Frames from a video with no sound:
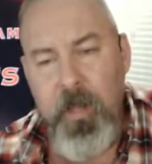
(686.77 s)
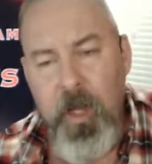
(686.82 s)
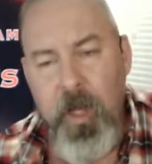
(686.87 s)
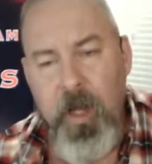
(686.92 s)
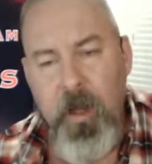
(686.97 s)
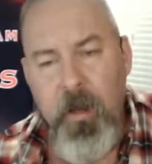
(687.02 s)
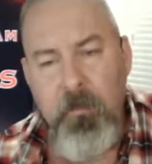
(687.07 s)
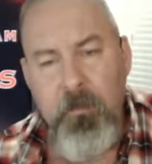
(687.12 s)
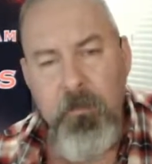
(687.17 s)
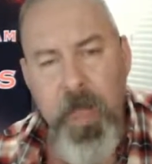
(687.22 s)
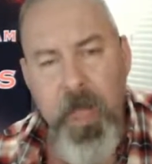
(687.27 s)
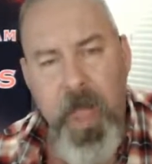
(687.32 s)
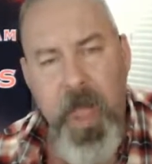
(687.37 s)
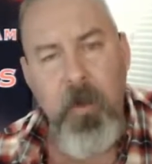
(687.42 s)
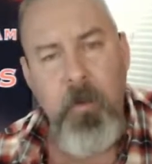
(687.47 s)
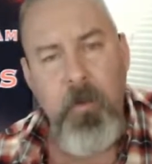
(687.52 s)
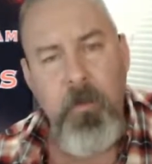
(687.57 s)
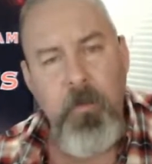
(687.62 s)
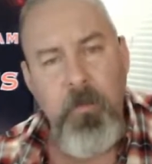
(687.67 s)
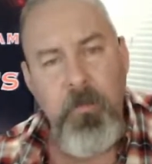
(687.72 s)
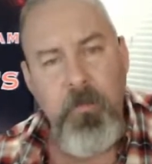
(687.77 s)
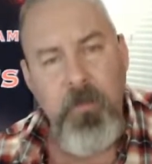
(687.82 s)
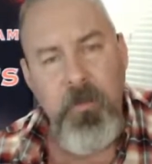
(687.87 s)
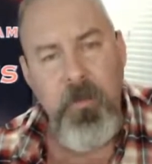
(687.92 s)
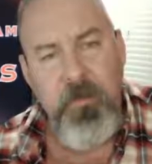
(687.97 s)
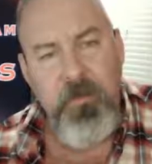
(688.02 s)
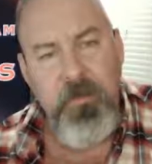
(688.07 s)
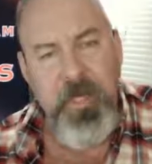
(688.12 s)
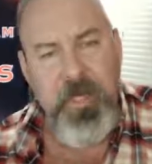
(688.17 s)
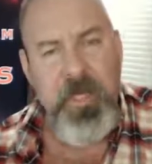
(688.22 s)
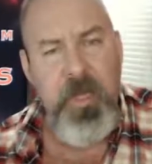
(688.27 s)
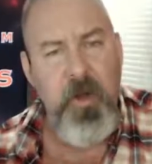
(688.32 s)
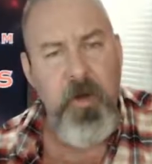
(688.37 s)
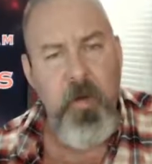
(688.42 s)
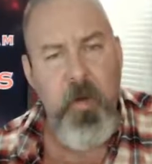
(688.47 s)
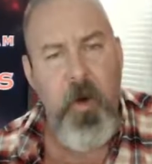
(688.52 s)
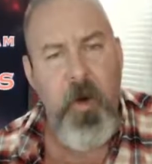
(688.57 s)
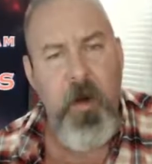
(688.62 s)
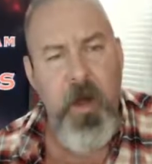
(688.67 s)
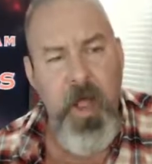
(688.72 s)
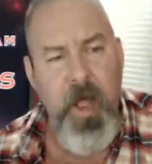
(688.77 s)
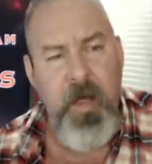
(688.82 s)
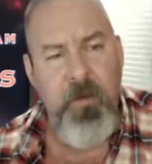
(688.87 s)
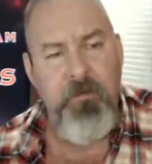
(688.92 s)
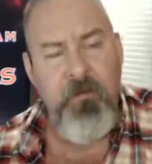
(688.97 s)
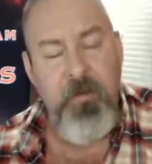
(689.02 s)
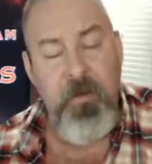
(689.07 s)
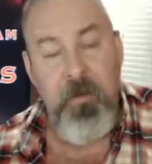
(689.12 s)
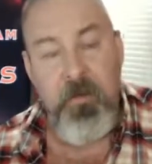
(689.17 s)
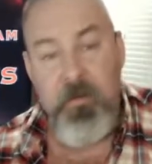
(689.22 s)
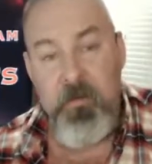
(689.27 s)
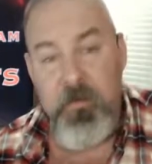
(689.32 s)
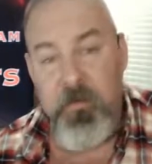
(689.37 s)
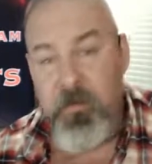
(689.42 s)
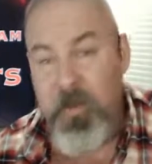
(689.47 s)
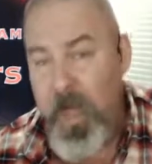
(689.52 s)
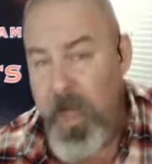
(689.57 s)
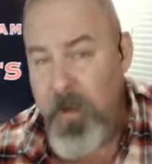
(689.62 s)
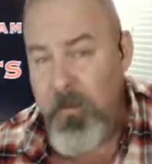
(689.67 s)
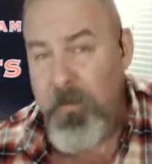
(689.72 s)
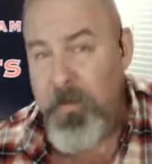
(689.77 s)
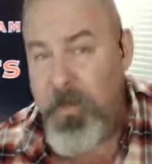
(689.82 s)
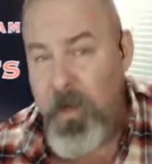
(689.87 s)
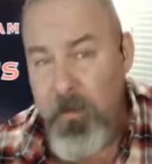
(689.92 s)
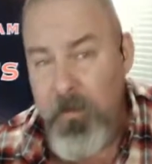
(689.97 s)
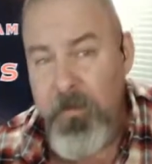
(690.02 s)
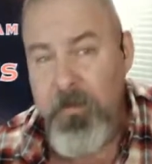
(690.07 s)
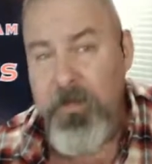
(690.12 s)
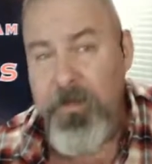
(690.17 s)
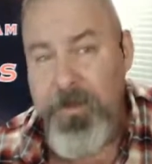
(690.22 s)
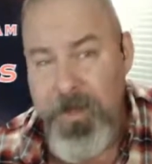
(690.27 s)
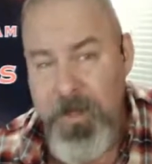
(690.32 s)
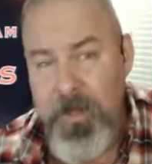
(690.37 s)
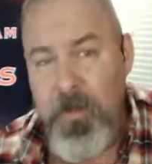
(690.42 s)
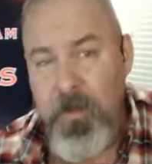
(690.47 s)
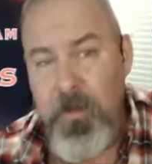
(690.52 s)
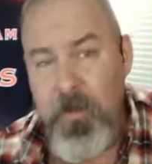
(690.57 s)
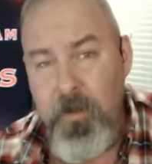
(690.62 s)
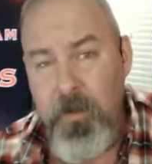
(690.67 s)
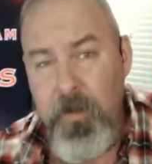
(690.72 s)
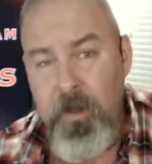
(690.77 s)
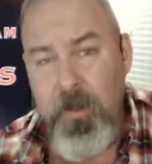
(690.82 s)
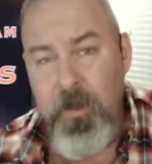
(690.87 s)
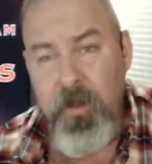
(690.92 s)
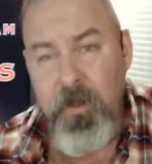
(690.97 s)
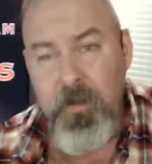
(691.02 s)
that the CQRF is kind of becoming the deal